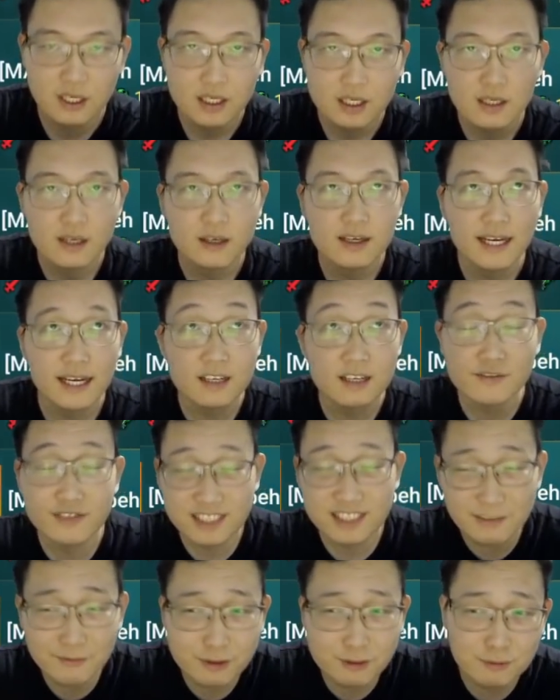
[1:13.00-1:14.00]
Head of
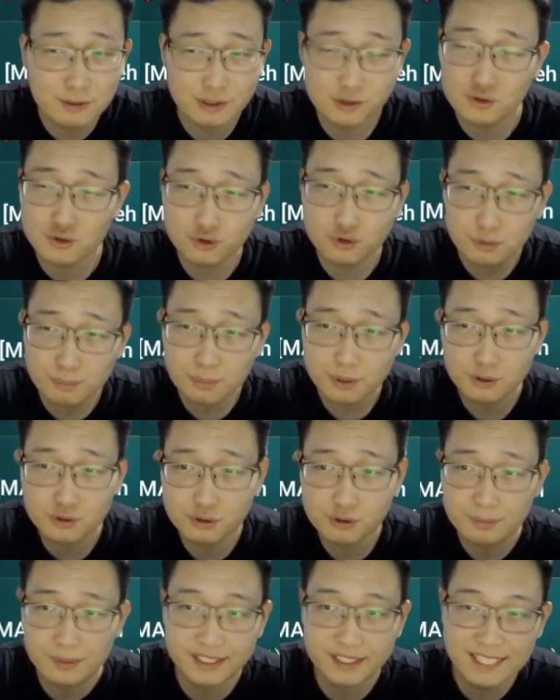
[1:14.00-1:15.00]
Suffering was super,
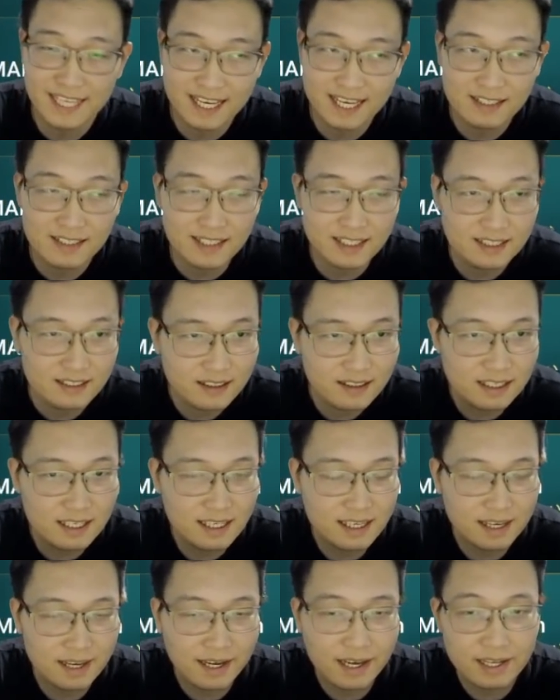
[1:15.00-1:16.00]
super tanky,
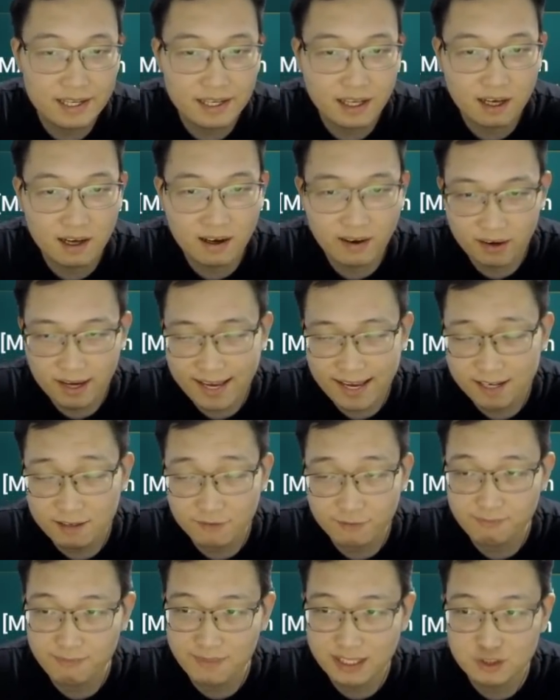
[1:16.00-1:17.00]
and uh, Head of
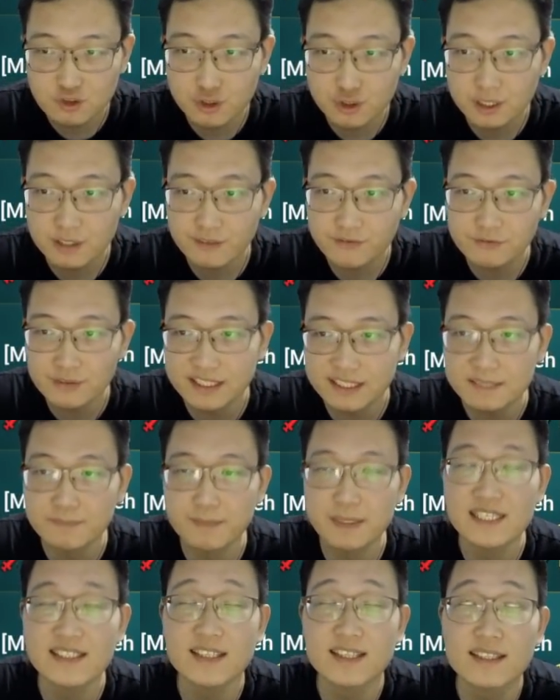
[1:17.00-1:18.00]
Mischief is
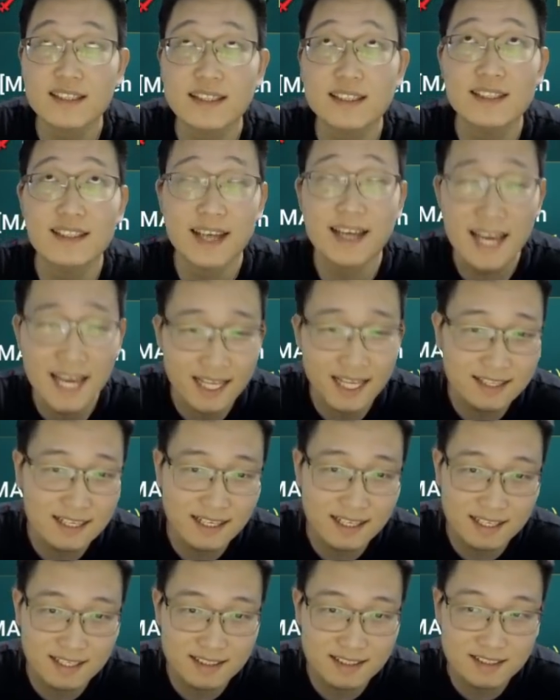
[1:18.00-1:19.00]
basically the head that
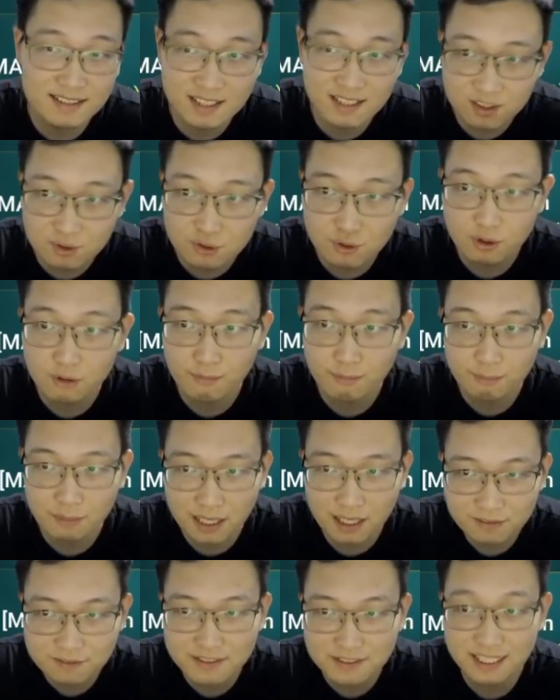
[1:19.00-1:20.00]
can steal your
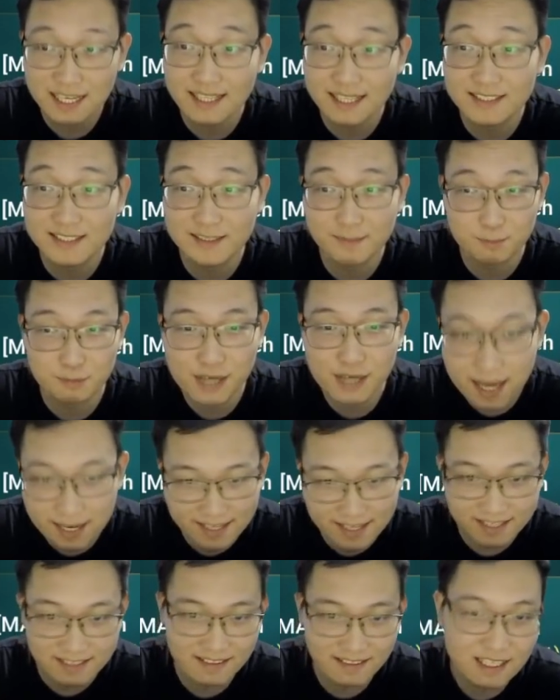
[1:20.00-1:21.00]
buffs and spread
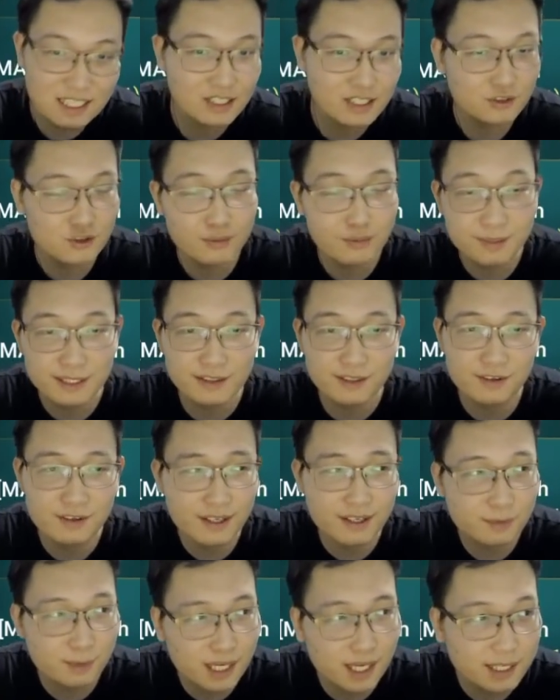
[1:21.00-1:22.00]
it. Super
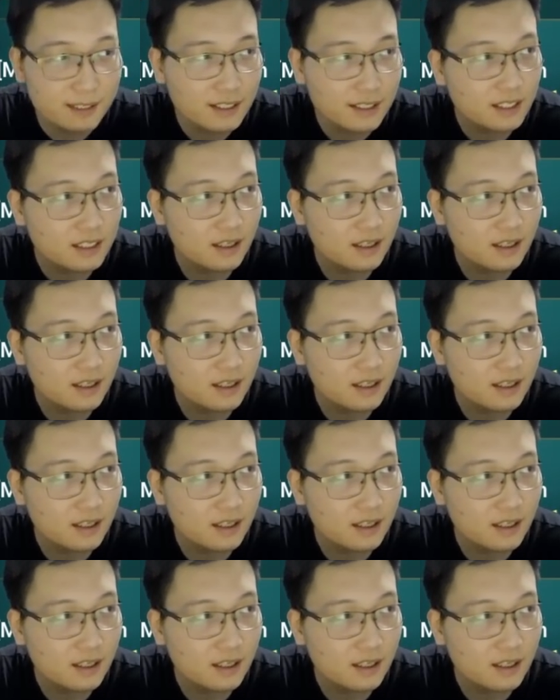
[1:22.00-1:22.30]
annoying, right?